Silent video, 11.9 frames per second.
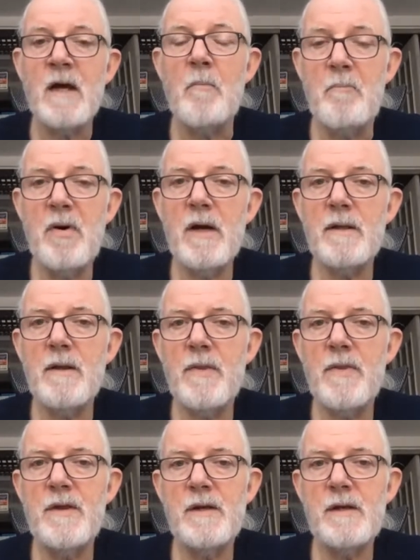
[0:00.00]
but
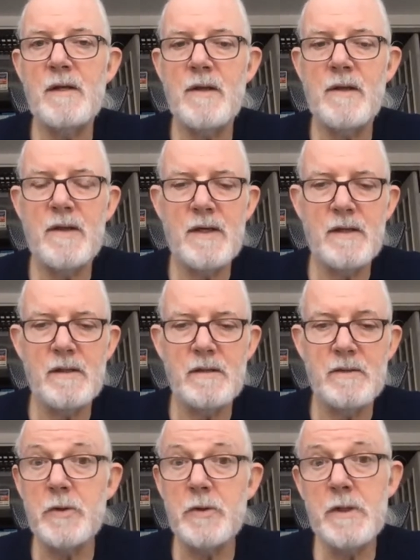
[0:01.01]
the the
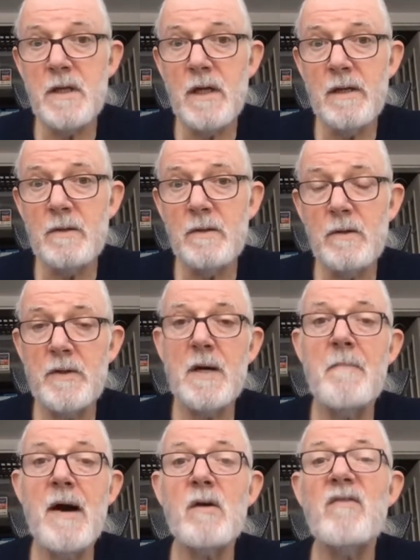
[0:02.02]
duty cycle the
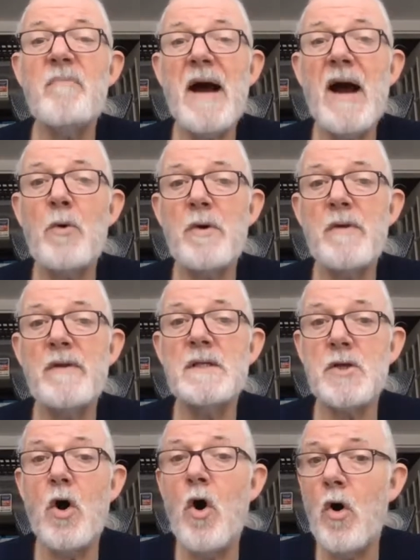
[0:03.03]
amount of power
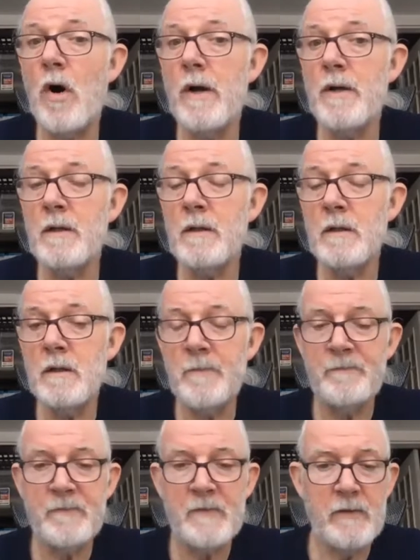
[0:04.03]
that's on
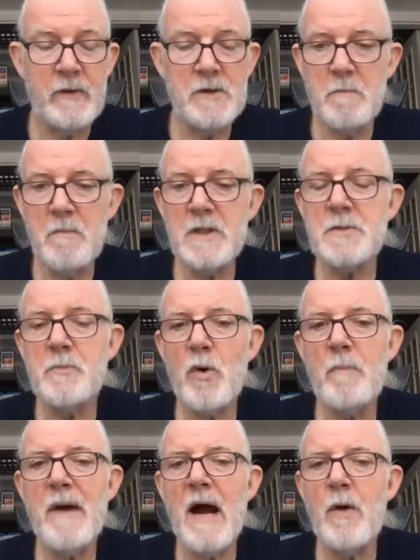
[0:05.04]
there's much more
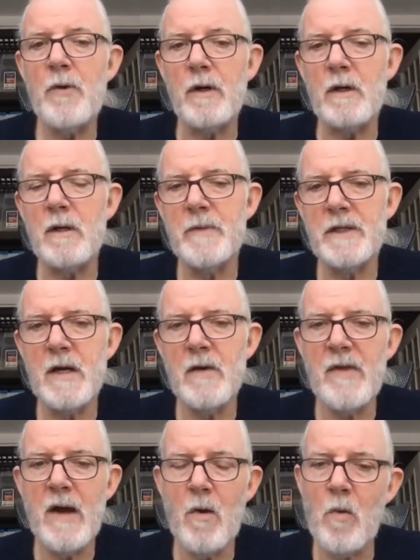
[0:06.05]
power coming
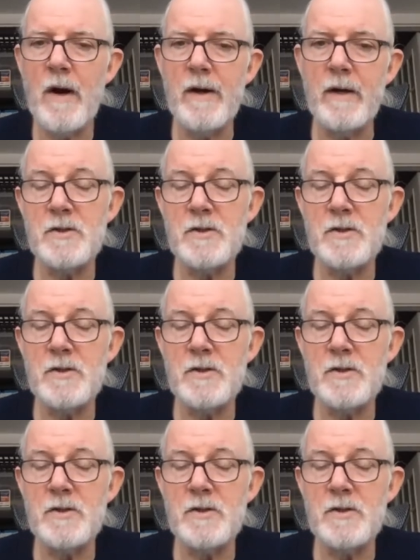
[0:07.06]
down that wire.